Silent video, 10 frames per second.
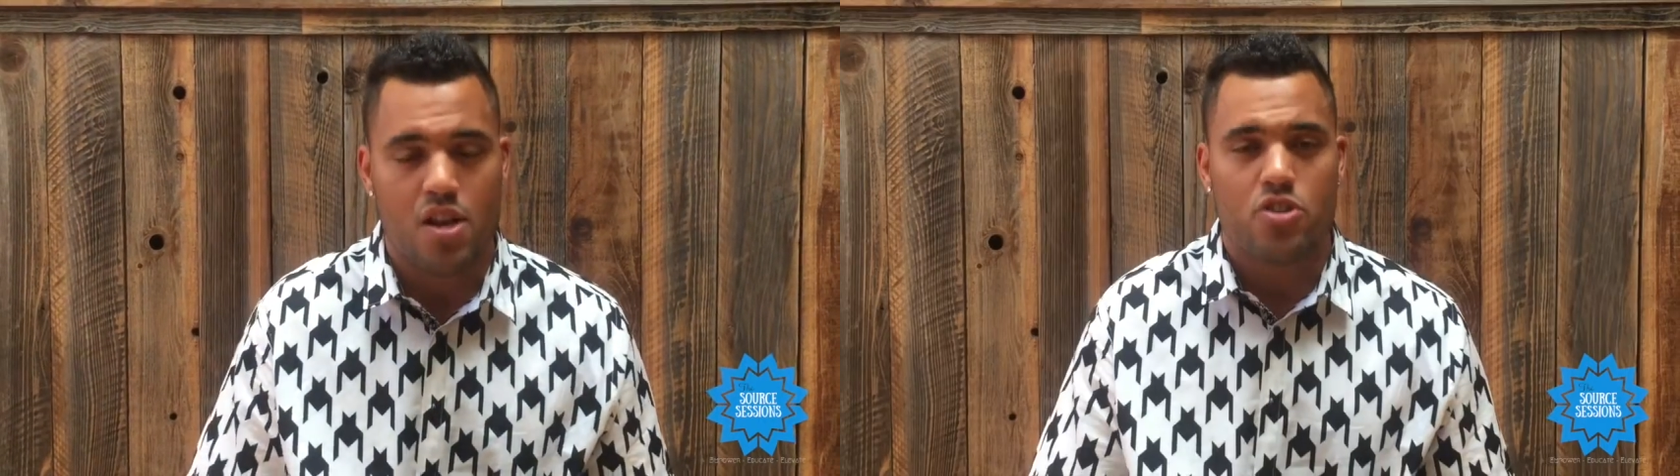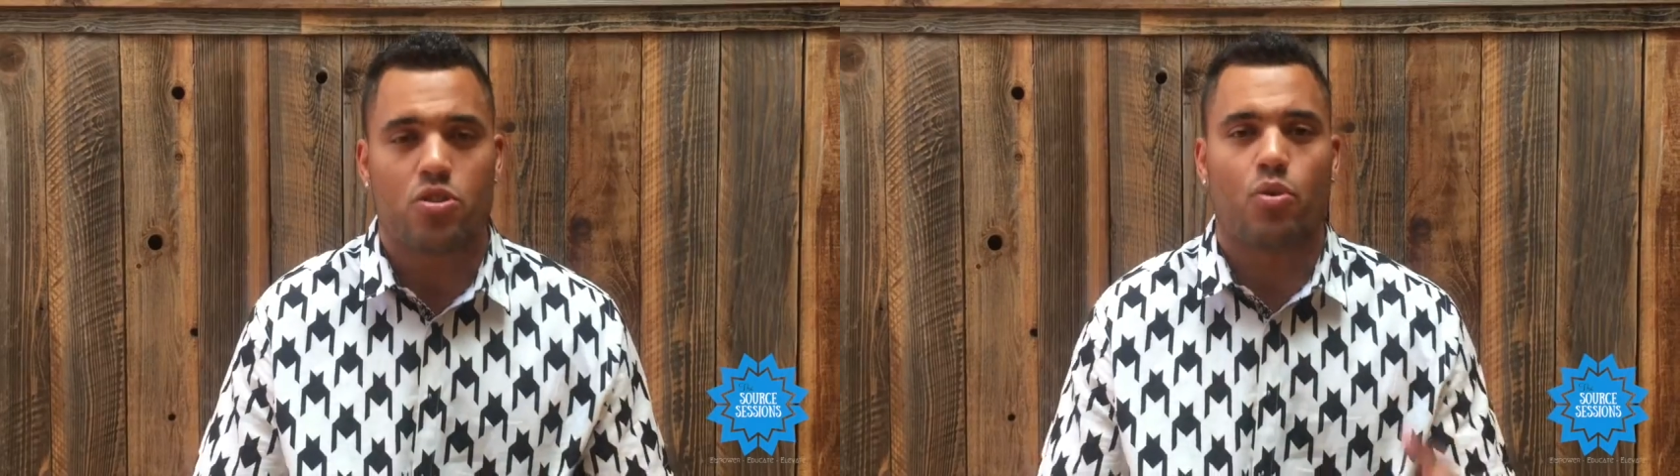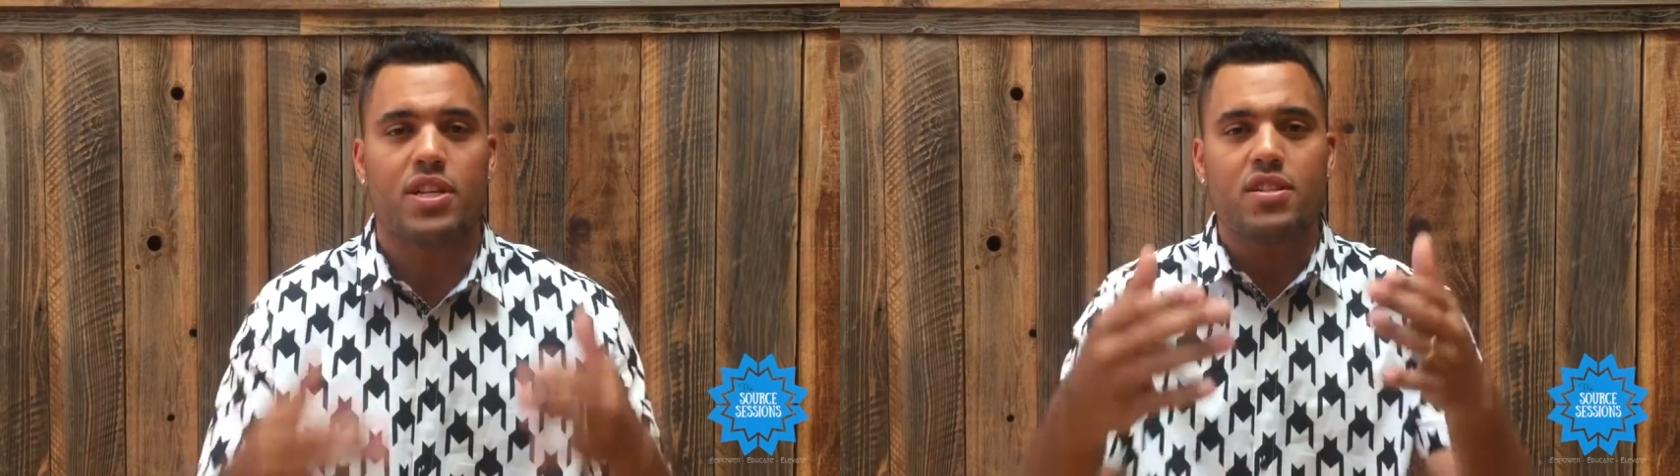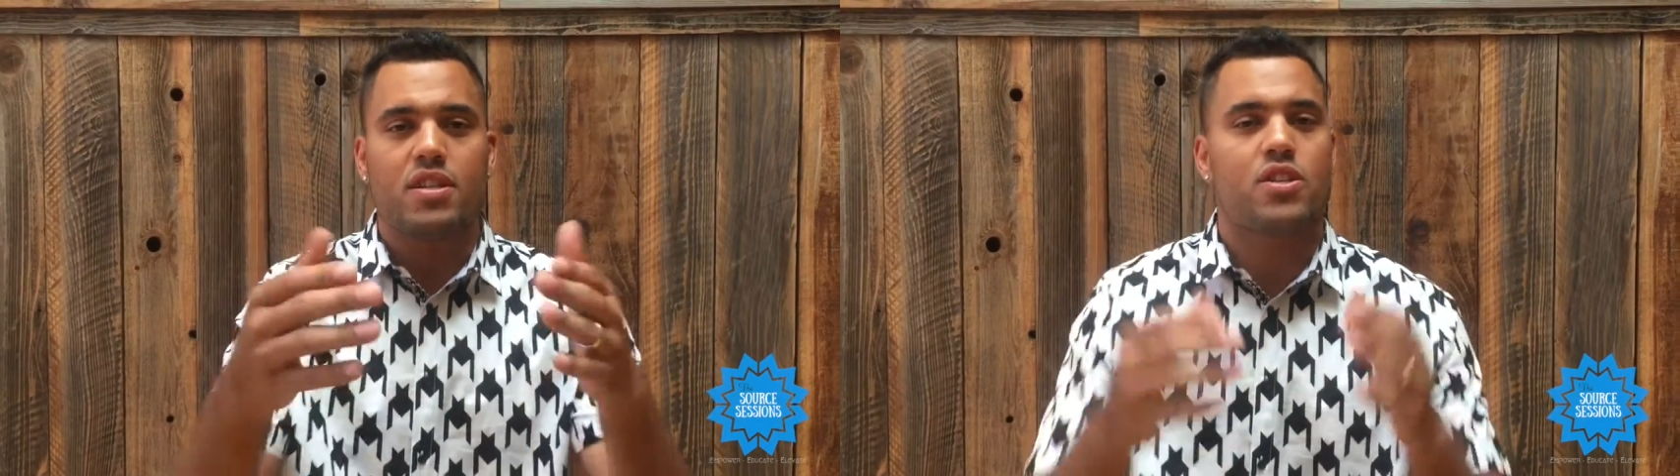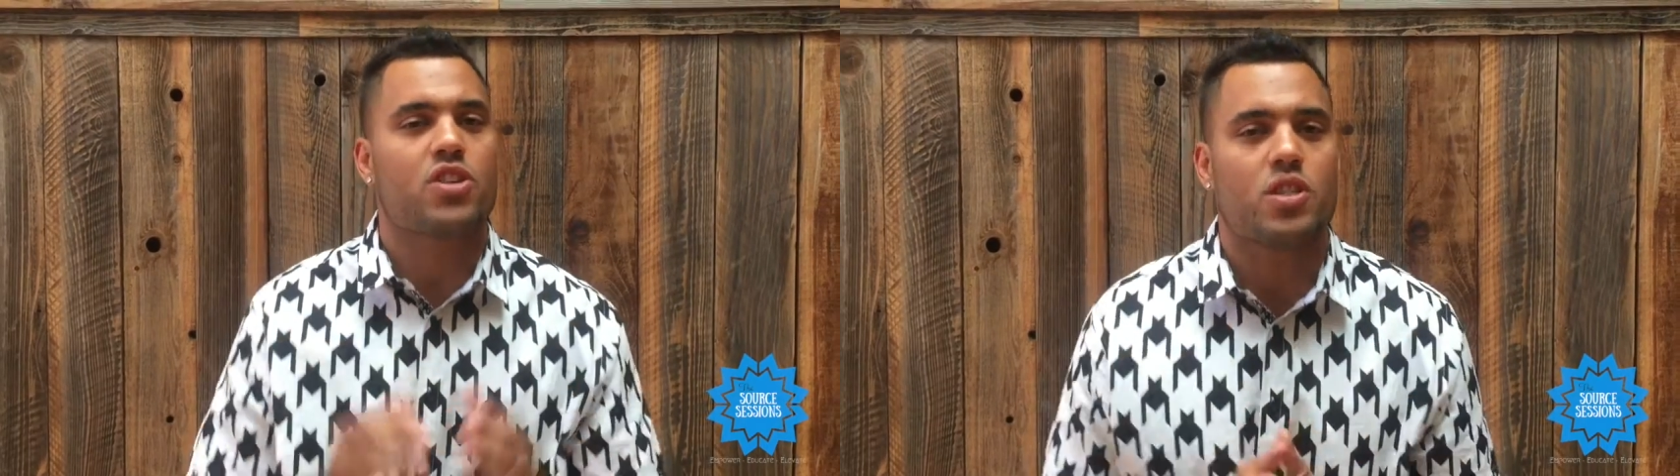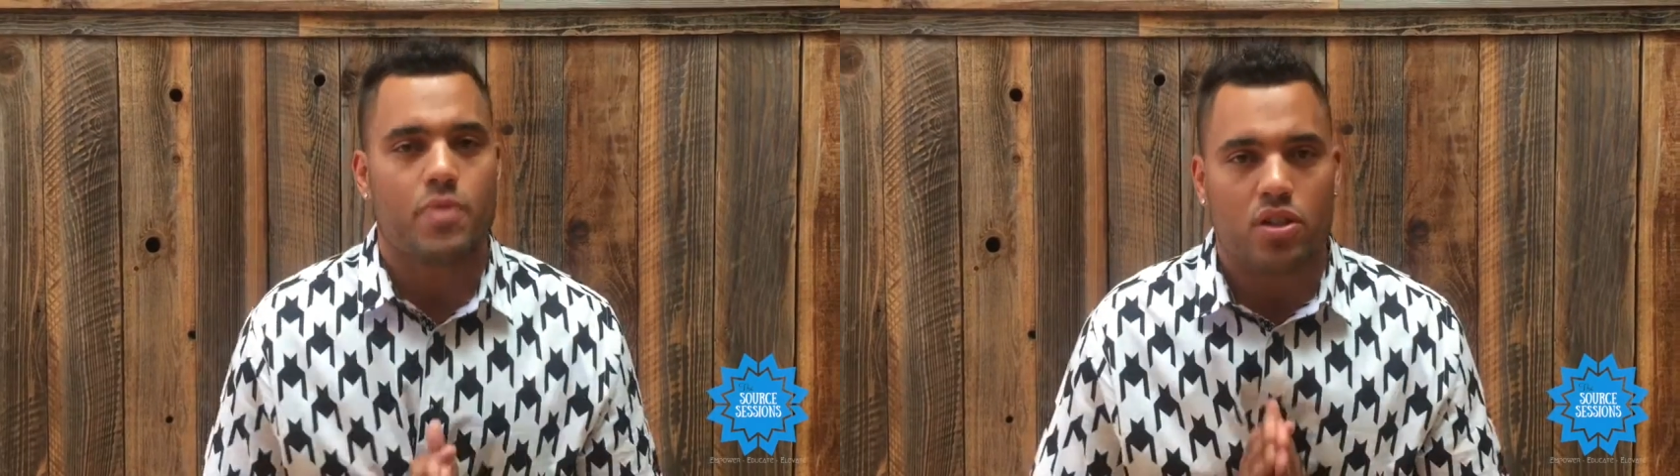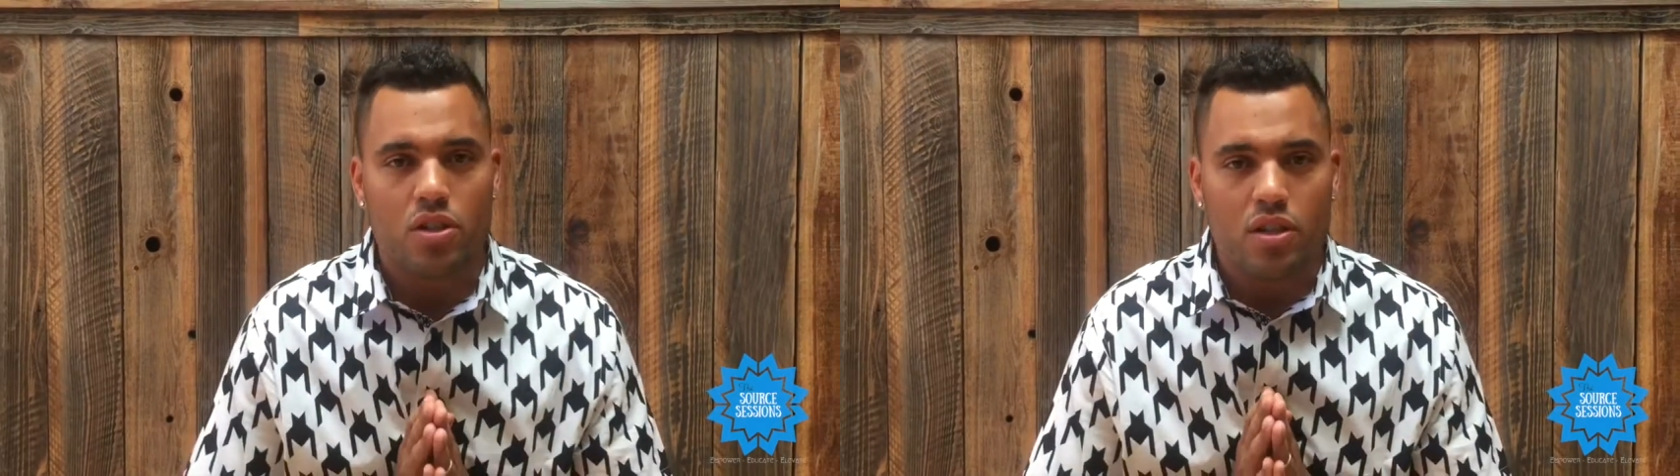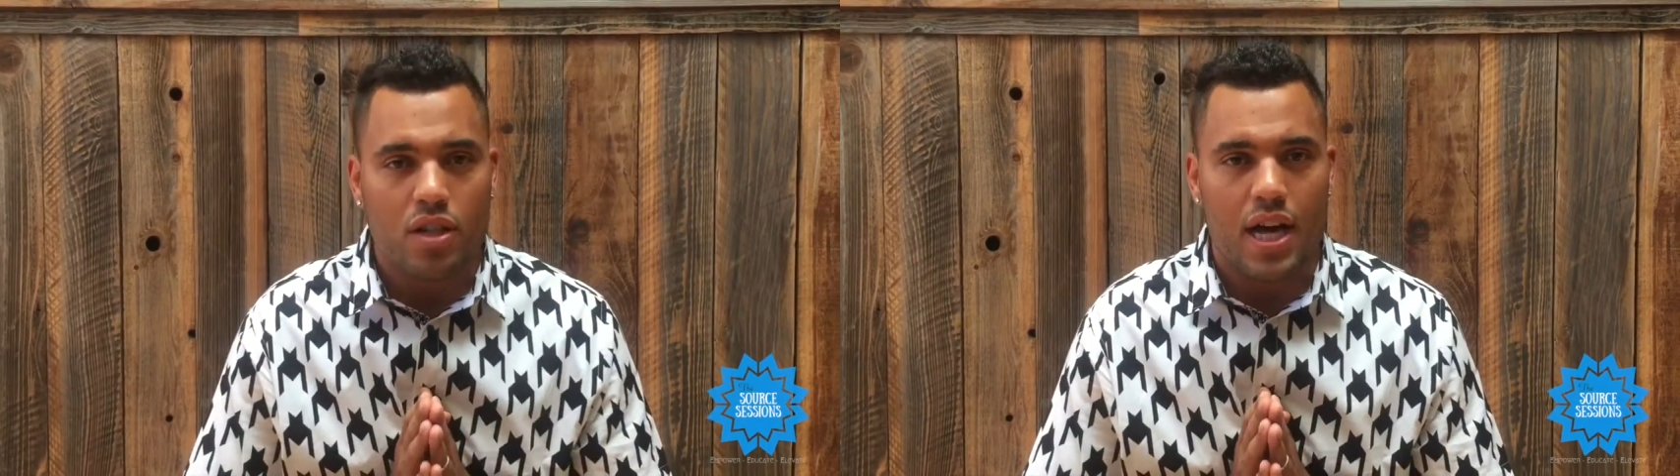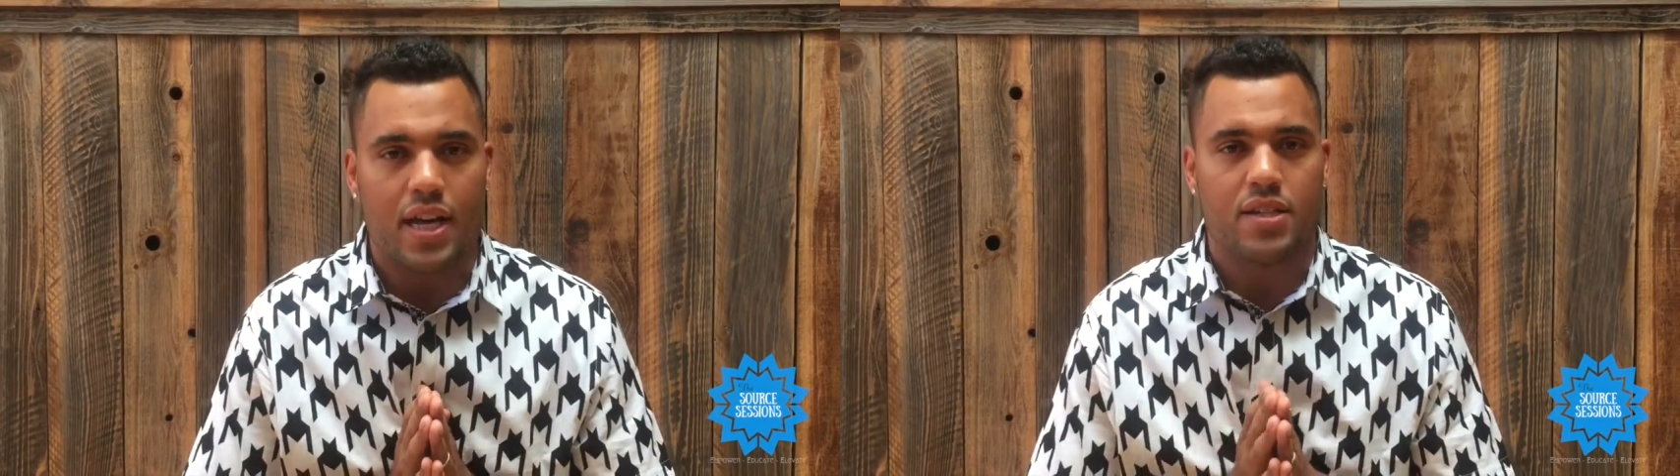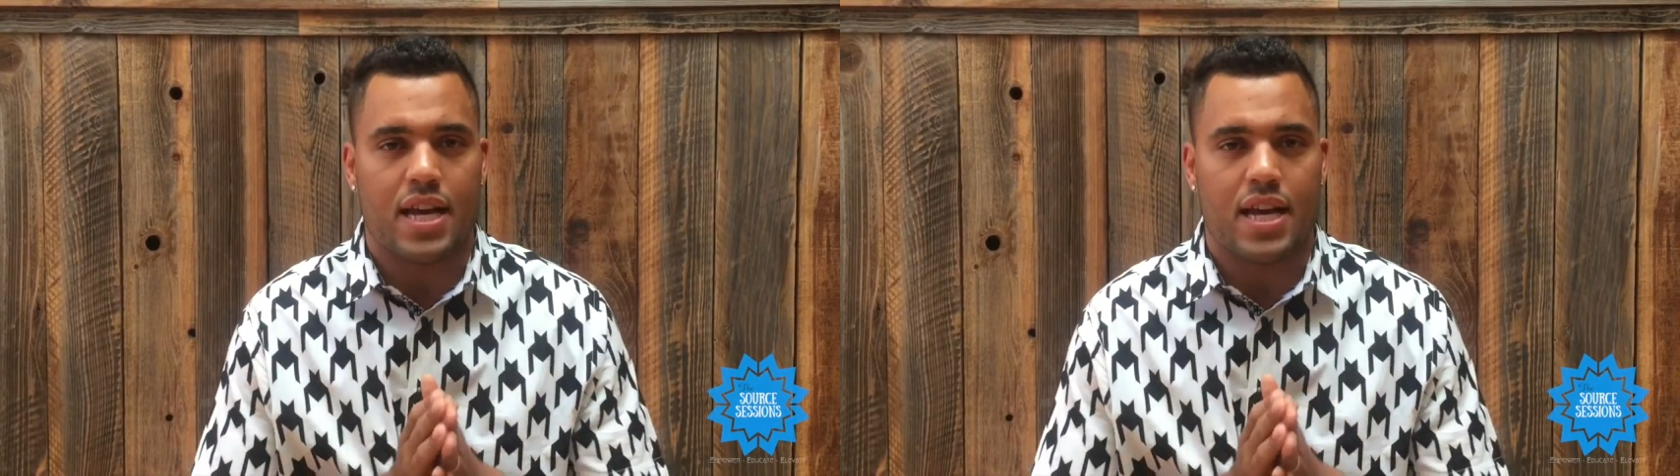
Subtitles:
So what does the adjustment look like